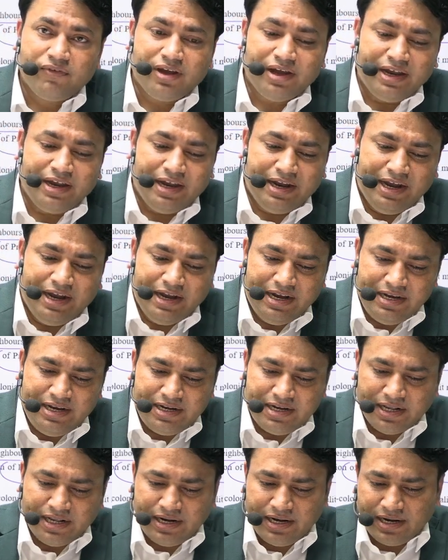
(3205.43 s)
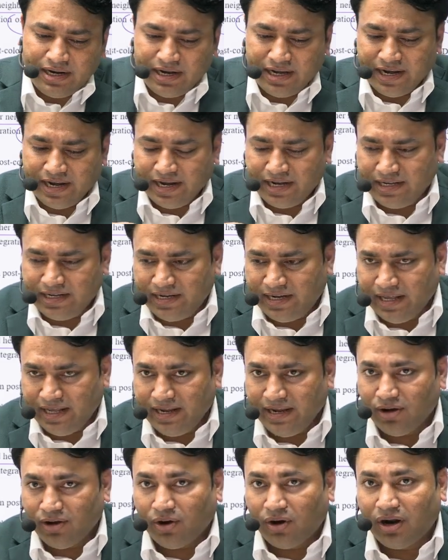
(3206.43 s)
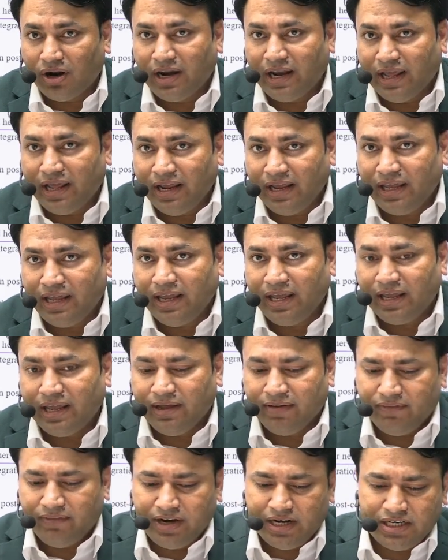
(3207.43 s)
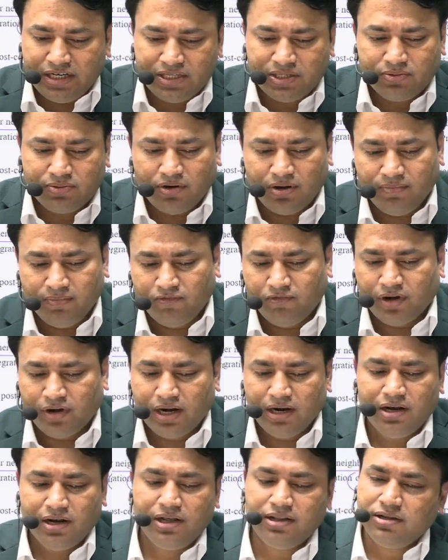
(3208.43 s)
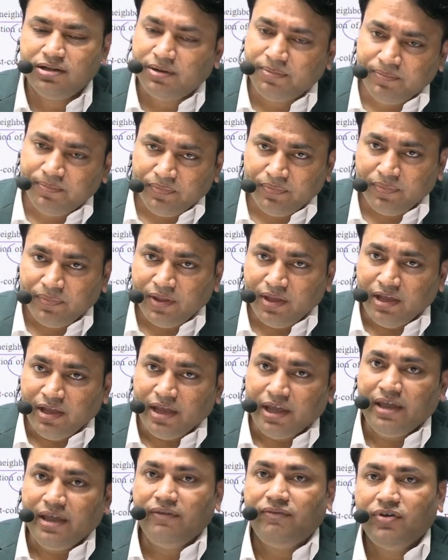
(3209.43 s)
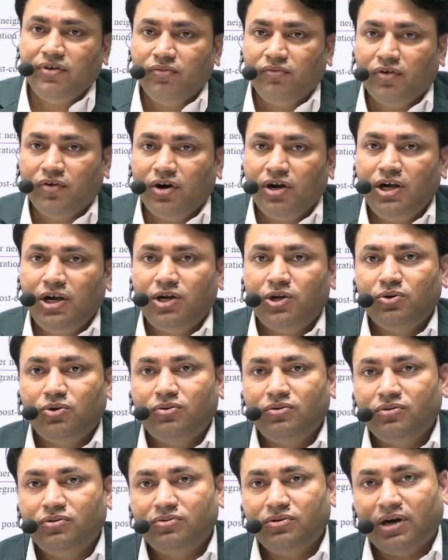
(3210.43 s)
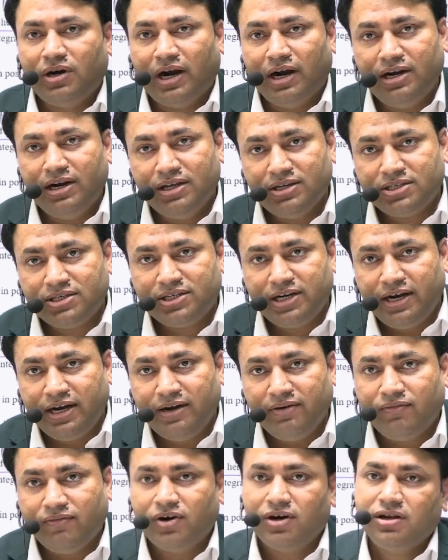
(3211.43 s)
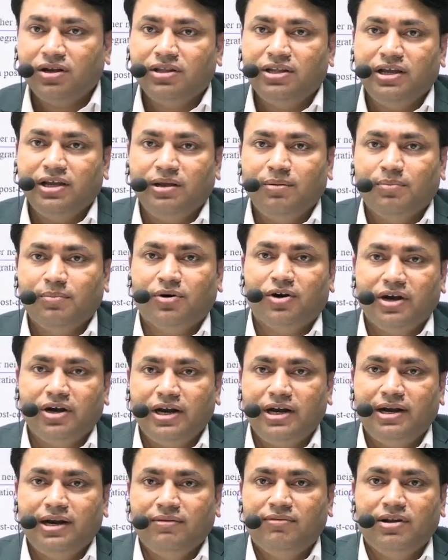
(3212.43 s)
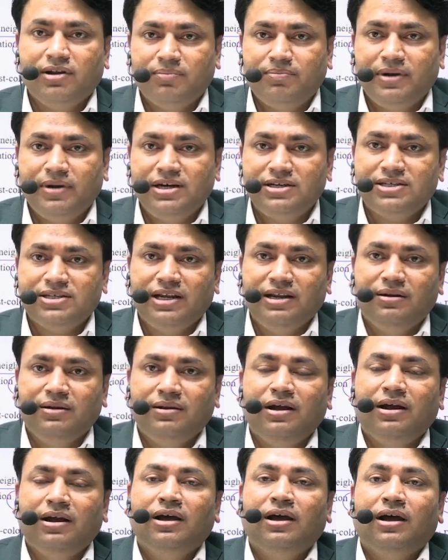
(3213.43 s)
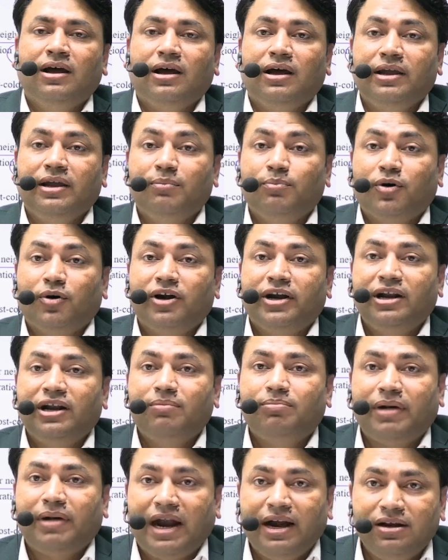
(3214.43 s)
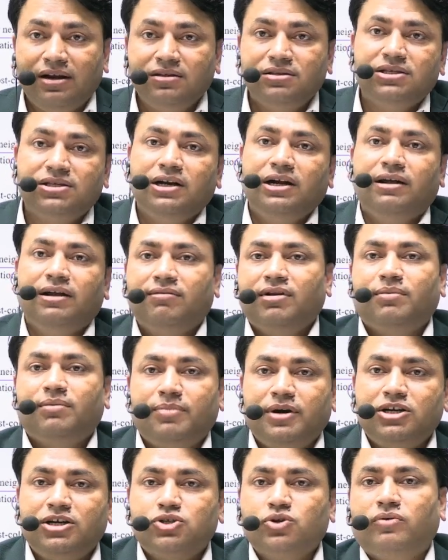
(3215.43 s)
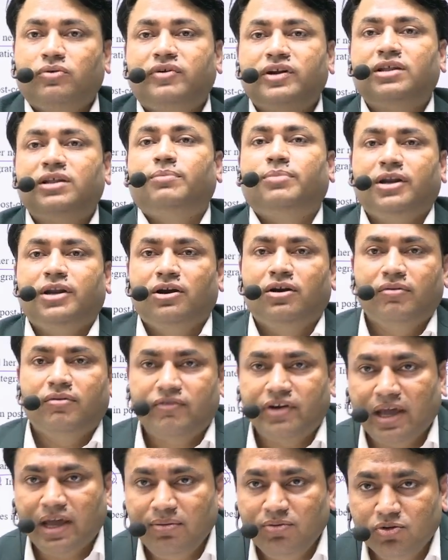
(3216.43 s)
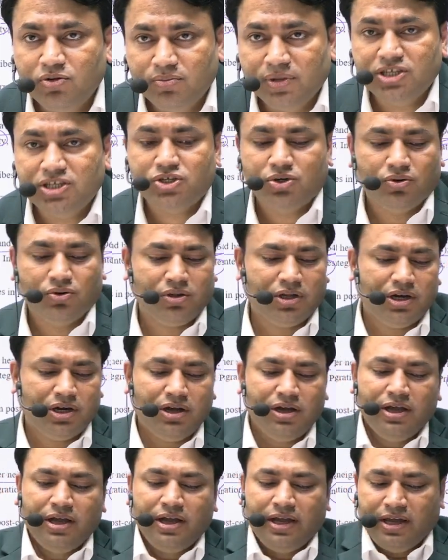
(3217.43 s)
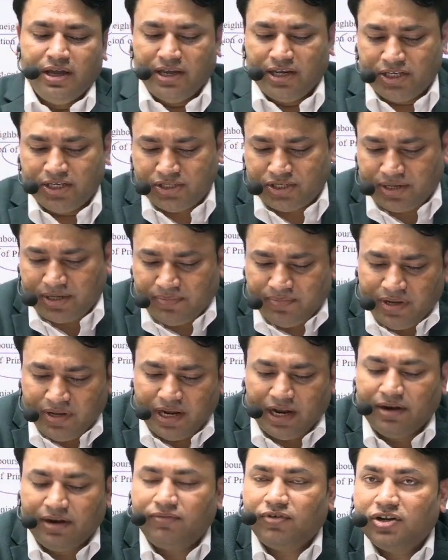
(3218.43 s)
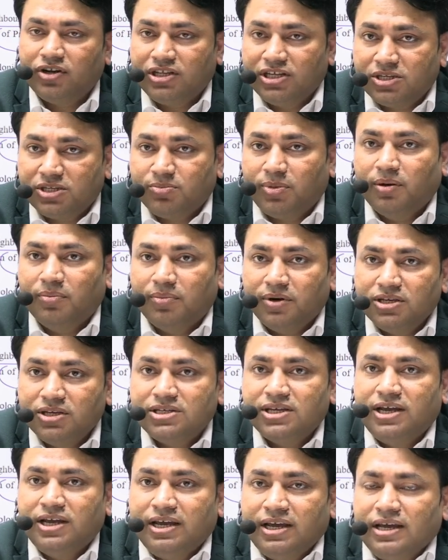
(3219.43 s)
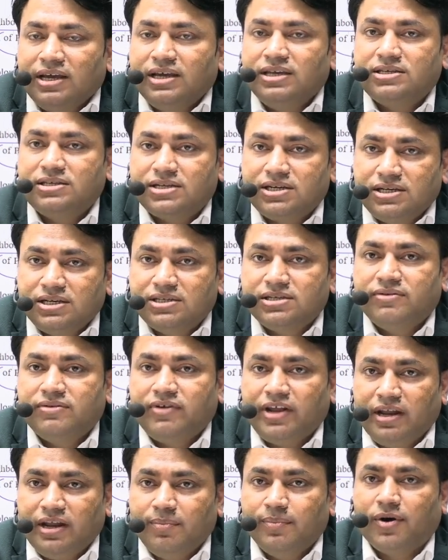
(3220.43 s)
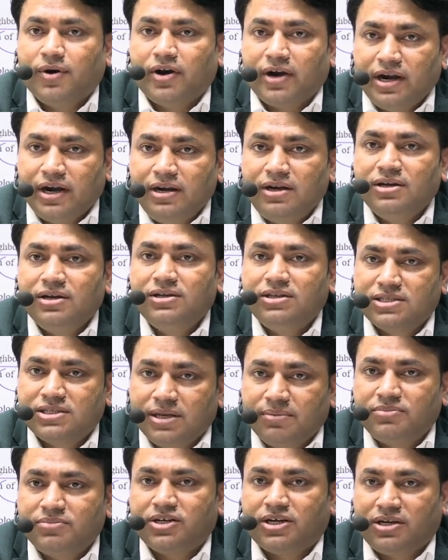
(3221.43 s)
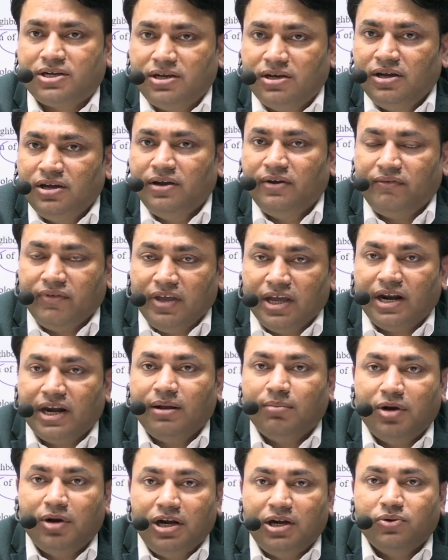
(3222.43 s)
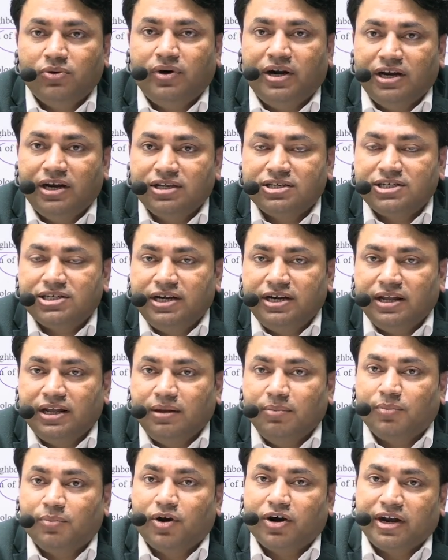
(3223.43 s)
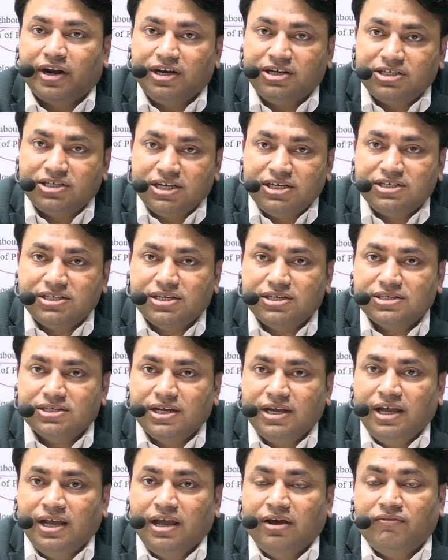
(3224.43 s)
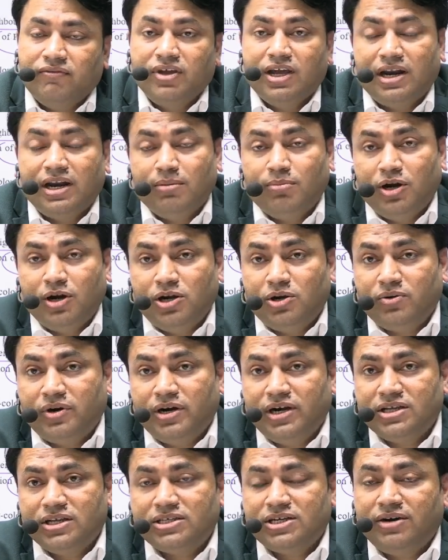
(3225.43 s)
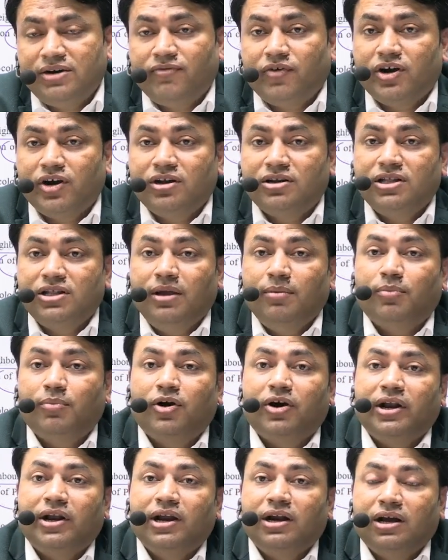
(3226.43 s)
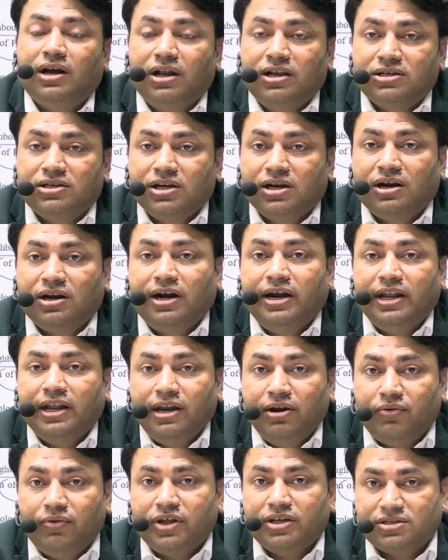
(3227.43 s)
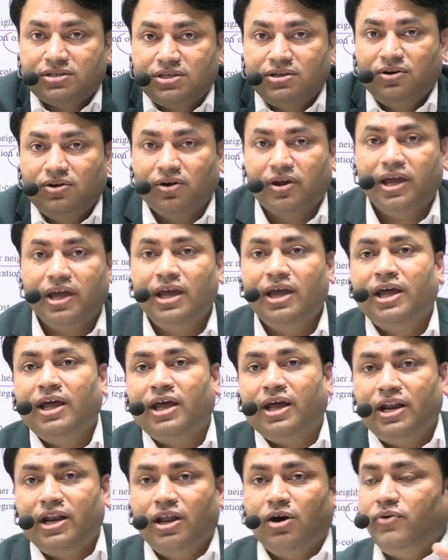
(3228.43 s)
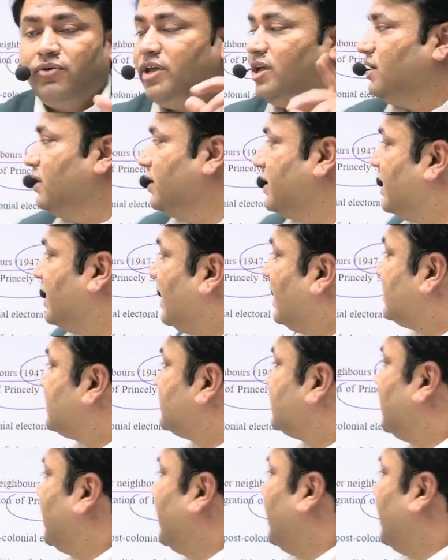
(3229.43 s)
interconnecting or linking events from one another, if you want to understand what are the important developments in important patterns in developments over the period of time, you must know the history. And for this purpose, history is a very important subject. We are able to understand important changes, we are able to understand what are the important cultural continuities. Okay, now here caste and